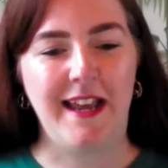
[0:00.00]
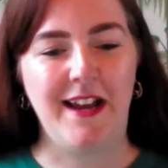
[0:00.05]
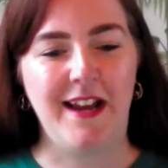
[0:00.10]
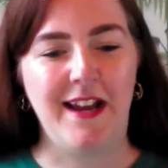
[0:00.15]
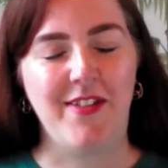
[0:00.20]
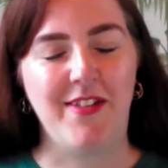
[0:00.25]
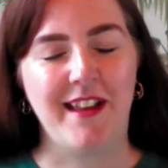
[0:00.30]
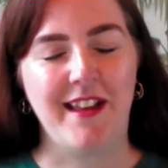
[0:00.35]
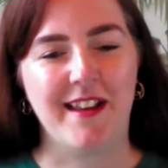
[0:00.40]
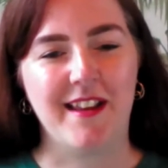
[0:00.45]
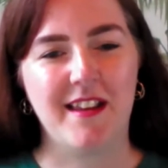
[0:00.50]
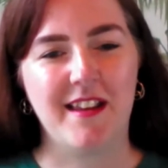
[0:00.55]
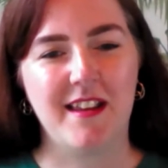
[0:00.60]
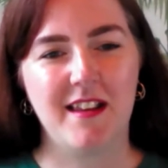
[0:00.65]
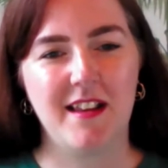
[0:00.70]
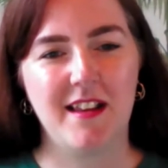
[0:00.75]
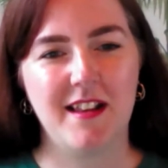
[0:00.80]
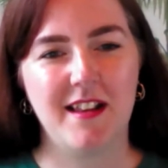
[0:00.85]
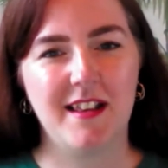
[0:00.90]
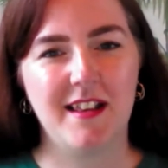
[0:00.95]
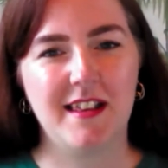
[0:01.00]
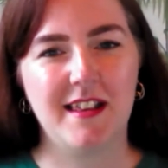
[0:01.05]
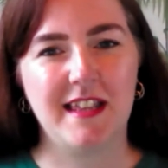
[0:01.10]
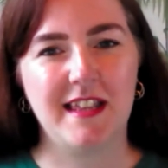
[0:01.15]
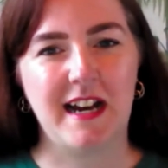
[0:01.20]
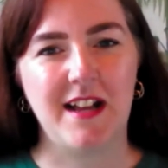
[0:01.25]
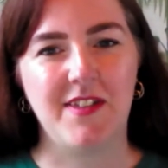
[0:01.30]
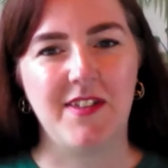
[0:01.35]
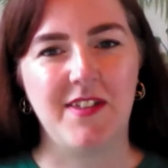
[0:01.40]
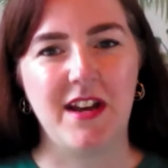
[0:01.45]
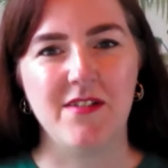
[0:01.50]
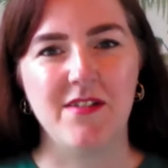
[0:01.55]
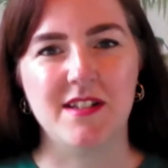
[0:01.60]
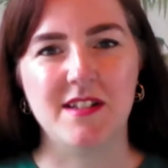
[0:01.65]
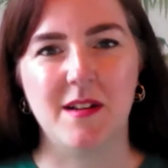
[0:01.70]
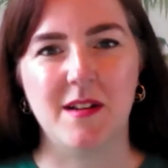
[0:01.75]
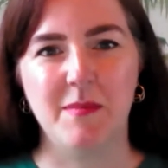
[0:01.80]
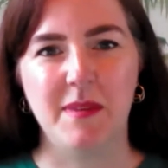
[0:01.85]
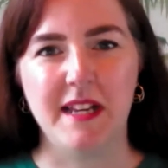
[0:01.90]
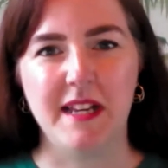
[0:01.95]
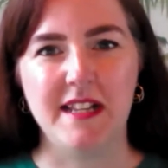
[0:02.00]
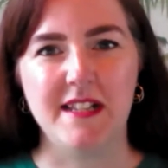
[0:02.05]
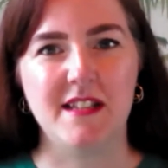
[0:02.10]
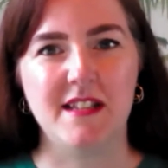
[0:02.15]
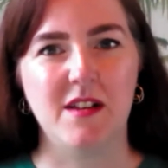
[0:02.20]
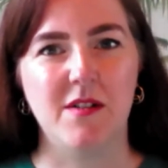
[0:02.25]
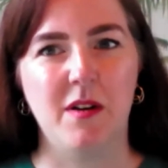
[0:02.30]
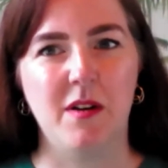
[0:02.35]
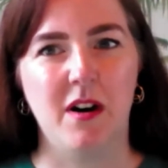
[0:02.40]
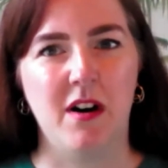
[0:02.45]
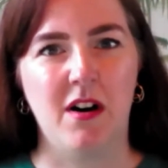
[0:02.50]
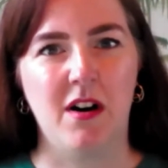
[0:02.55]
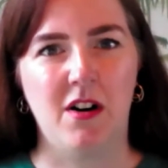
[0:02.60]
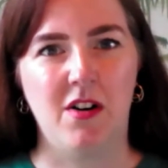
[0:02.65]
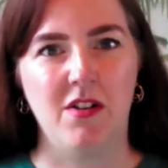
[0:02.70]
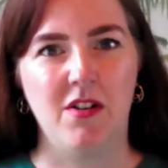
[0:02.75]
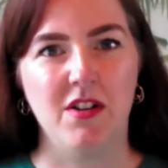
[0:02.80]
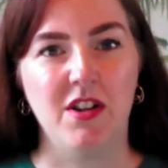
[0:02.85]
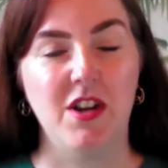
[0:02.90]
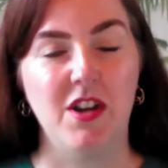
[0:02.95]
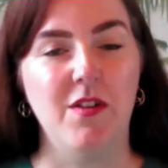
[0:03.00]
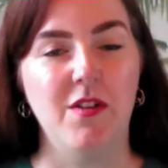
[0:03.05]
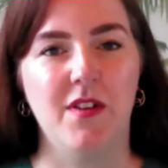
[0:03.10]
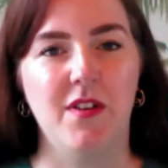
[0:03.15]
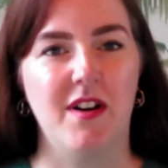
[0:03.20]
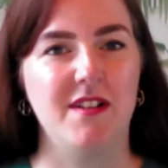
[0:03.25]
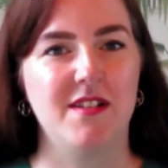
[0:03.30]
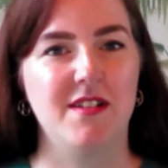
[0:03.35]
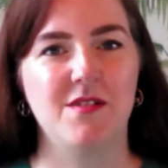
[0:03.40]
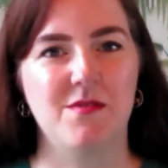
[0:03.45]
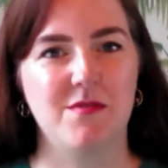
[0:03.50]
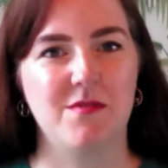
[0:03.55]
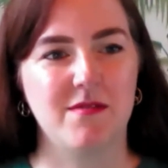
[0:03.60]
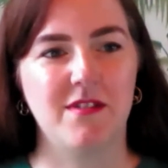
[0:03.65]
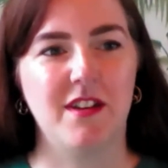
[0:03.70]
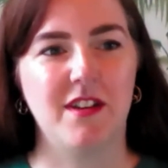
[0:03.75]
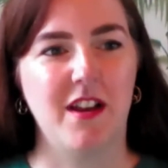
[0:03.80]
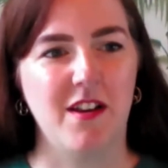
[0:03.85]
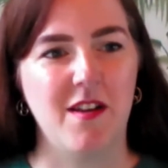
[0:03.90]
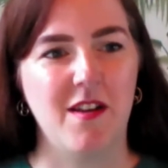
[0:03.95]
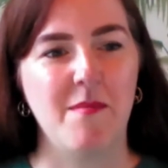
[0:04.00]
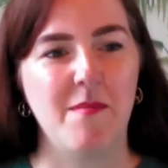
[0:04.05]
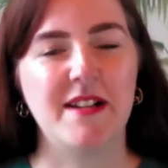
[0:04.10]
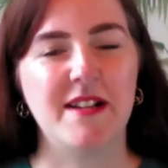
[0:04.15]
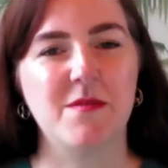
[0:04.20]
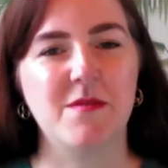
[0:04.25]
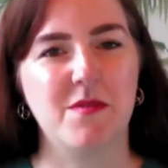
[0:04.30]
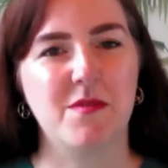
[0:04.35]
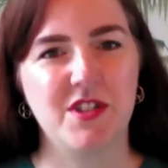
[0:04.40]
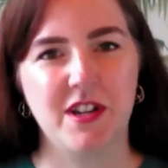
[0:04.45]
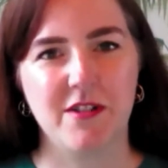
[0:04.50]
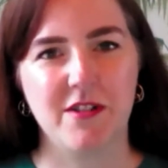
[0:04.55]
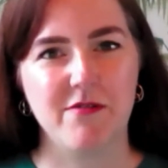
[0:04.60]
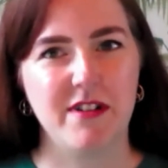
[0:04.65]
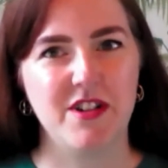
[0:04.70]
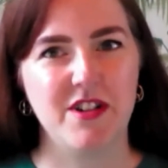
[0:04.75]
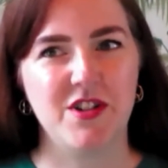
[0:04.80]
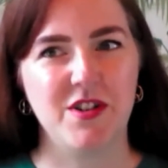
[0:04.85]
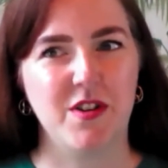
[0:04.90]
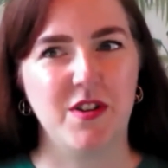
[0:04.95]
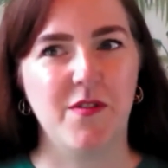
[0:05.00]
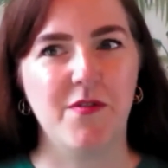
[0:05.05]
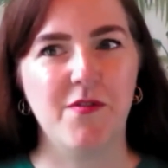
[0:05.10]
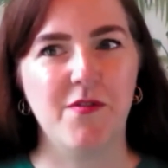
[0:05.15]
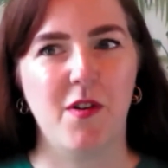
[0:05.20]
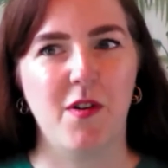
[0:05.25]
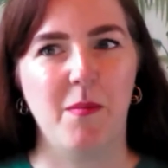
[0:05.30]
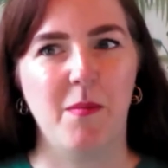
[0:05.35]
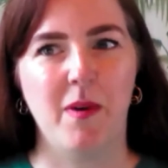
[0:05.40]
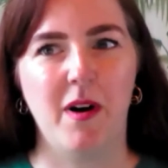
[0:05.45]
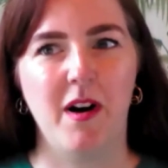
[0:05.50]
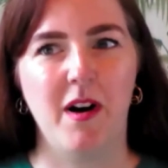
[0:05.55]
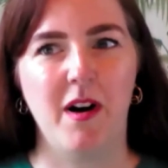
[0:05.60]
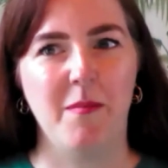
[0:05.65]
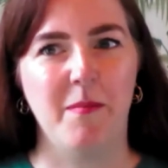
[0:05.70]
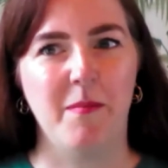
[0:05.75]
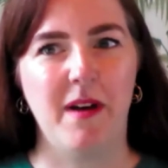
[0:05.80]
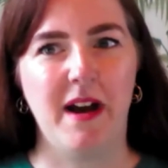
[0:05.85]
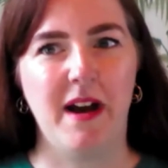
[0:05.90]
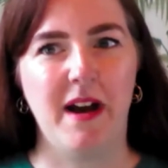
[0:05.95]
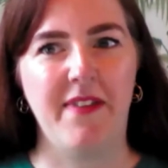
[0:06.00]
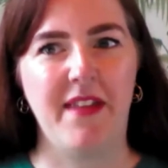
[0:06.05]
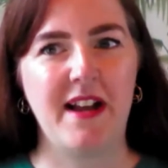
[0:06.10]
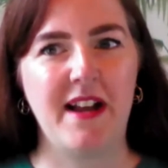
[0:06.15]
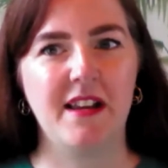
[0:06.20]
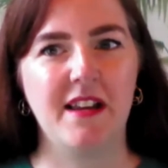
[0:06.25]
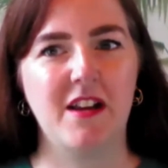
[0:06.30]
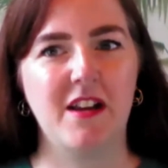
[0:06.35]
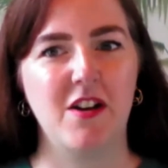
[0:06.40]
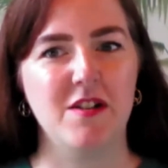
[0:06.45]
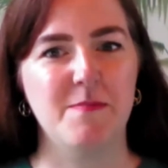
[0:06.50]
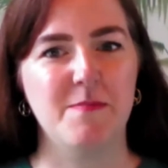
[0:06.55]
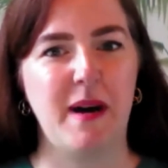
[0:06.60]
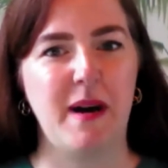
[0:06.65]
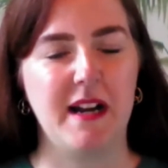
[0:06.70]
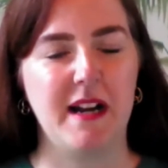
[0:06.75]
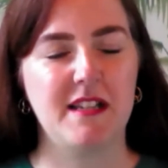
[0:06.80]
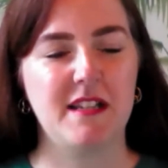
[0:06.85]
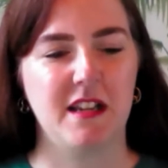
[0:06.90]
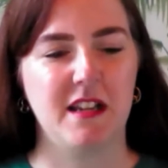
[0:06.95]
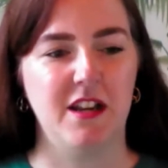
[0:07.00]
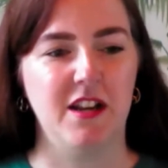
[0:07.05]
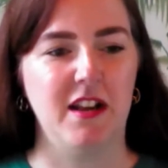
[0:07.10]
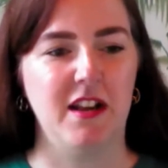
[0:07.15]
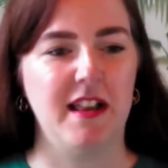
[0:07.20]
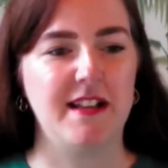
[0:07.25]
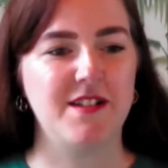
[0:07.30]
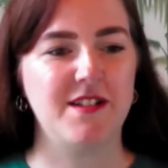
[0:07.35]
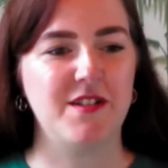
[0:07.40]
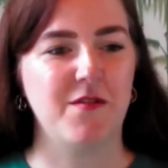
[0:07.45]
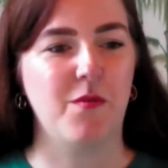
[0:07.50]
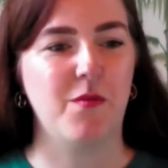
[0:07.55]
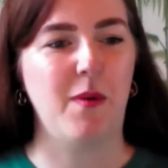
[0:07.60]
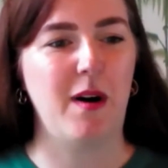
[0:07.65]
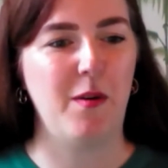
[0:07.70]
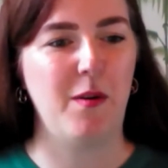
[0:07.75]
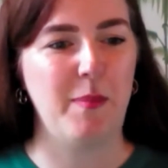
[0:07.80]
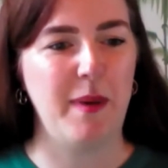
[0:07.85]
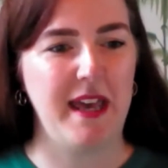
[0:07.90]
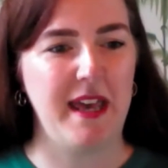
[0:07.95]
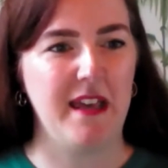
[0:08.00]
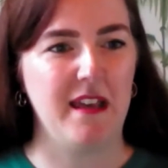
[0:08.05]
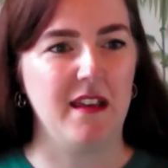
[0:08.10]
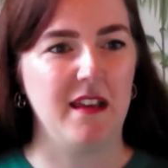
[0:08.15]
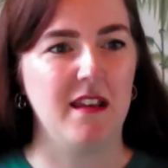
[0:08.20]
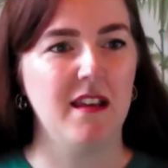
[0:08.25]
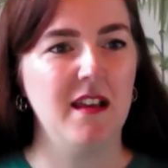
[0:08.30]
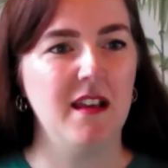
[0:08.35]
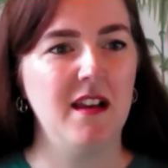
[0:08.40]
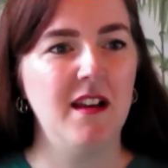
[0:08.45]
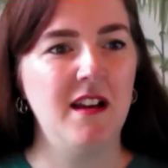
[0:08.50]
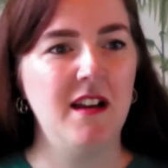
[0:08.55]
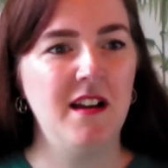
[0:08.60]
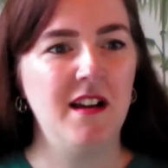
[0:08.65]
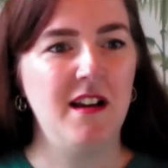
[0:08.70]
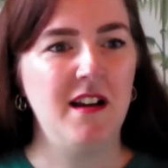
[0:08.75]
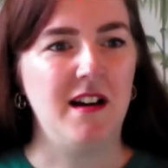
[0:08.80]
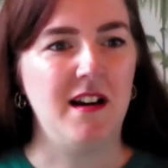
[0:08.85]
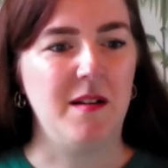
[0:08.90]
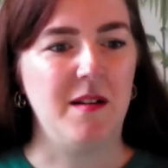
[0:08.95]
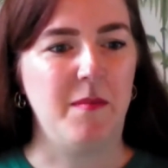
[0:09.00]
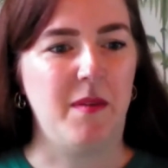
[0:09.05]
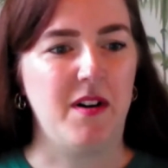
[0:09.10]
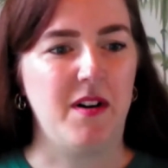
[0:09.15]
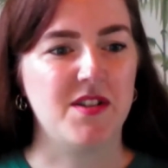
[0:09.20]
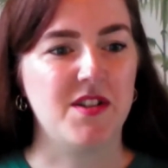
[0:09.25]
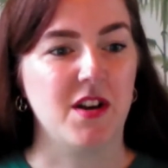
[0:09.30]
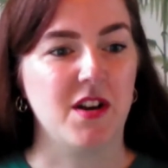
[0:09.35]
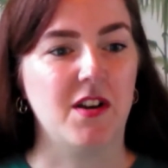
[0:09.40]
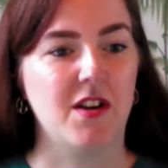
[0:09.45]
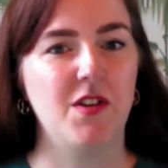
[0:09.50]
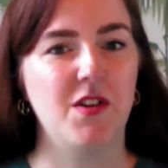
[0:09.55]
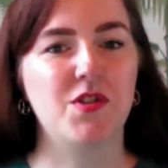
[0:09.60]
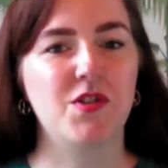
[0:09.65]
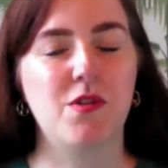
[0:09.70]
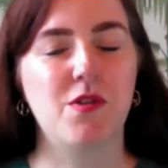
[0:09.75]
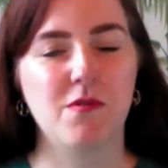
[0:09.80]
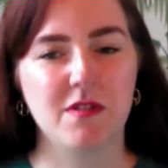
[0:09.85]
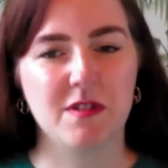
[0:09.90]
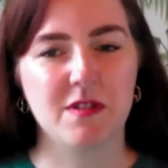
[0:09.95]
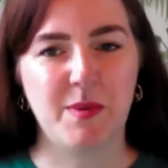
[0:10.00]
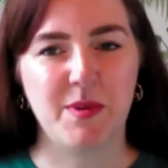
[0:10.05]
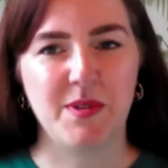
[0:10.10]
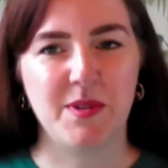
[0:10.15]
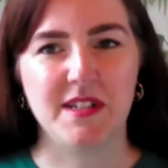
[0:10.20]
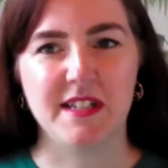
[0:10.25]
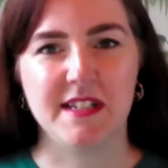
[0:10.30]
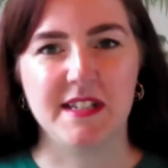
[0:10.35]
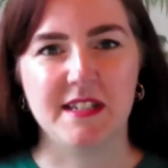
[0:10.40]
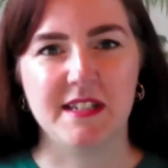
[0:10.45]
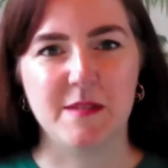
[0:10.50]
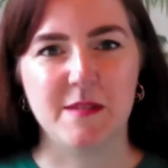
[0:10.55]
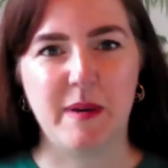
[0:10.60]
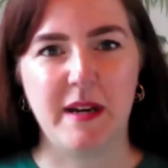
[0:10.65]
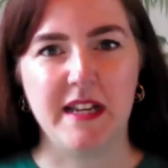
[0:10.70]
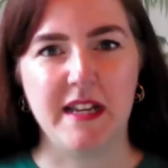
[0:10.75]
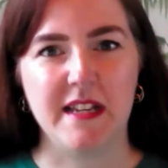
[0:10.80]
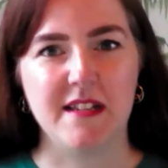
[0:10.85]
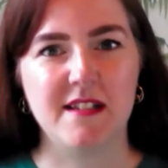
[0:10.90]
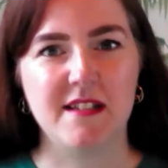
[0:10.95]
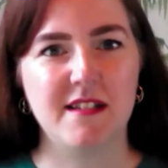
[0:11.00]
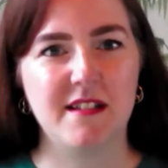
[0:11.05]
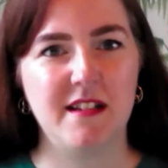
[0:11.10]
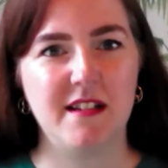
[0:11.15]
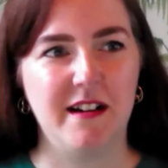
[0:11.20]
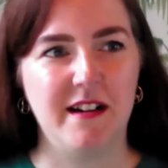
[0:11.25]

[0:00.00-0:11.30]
I think that there are some needs that are universal, you know, no matter what generation you're from, and that goes back to, you know, that sort of well-being, our psychological responses to space.